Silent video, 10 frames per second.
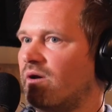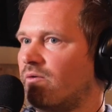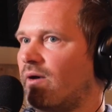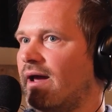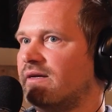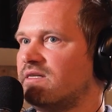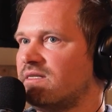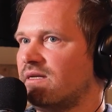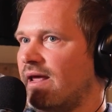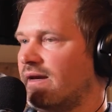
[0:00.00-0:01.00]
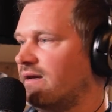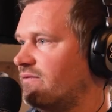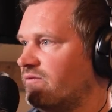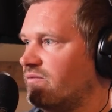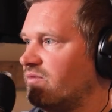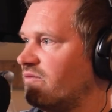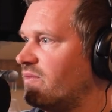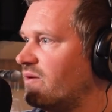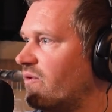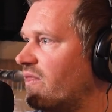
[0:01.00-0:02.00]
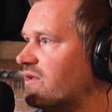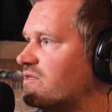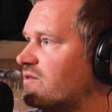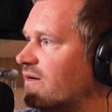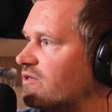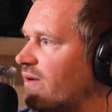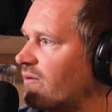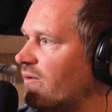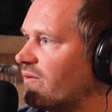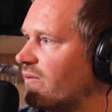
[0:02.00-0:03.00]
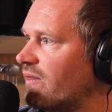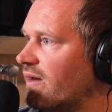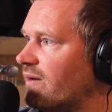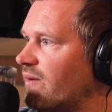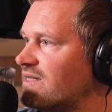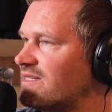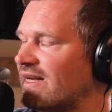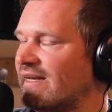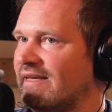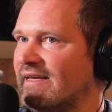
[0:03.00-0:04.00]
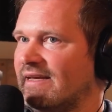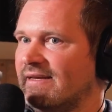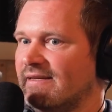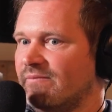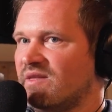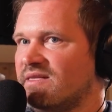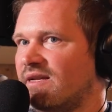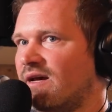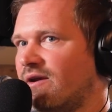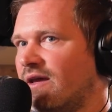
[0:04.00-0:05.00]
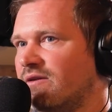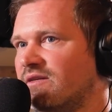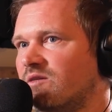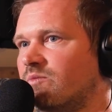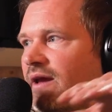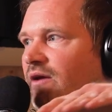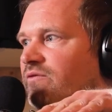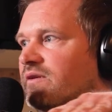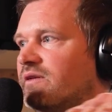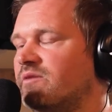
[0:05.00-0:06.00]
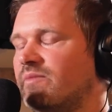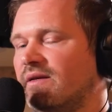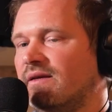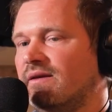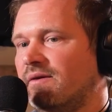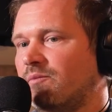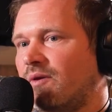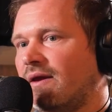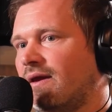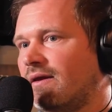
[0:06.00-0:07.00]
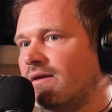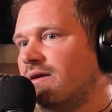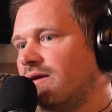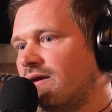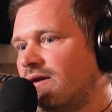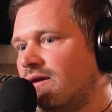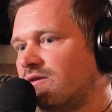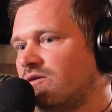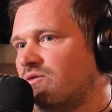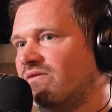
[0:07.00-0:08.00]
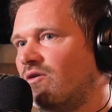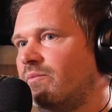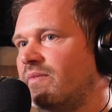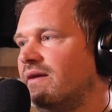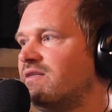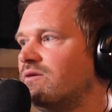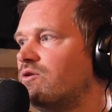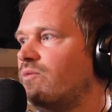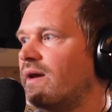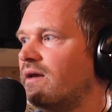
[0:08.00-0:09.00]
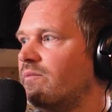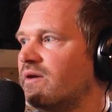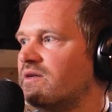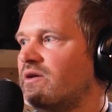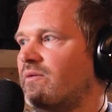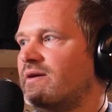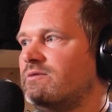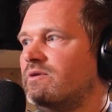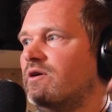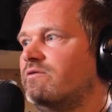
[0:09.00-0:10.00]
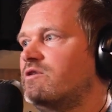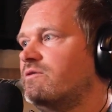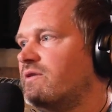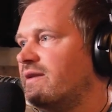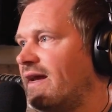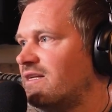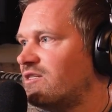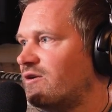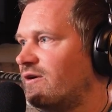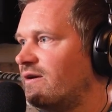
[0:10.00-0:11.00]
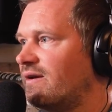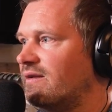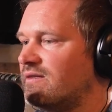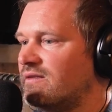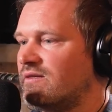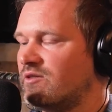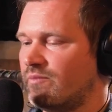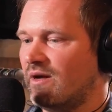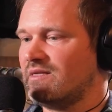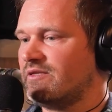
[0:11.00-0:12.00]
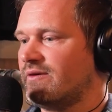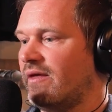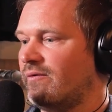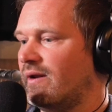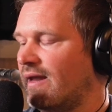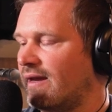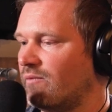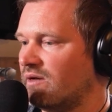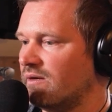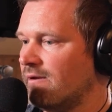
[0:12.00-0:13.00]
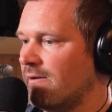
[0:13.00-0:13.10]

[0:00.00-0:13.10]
where riders, like you've been with us during track walk, where they basically they said, okay, you need to be careful, you need to be braking in here to avoid being too quick, because otherwise you would overshoot the next turn, and yeah. to puzzle together. And like what